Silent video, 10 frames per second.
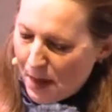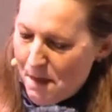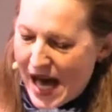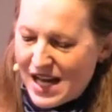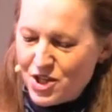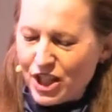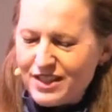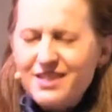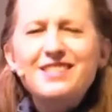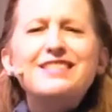
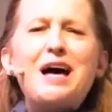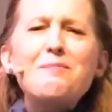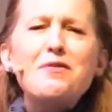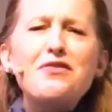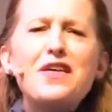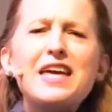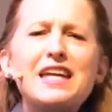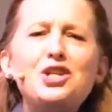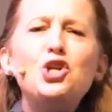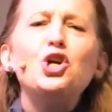imagine
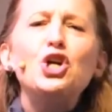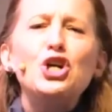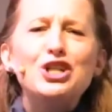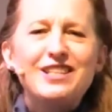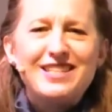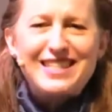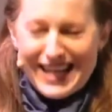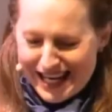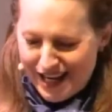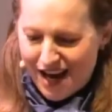something yearns
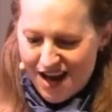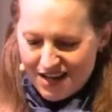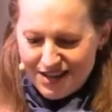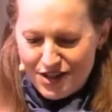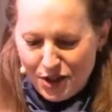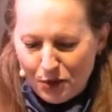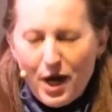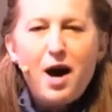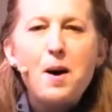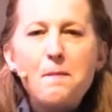in us to
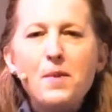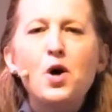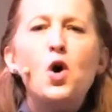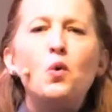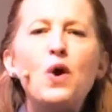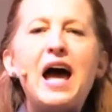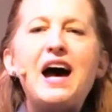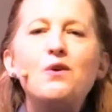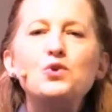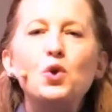come
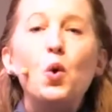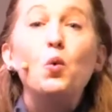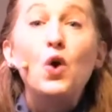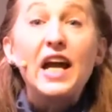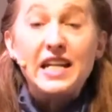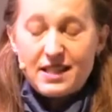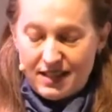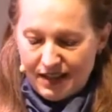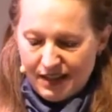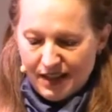round right.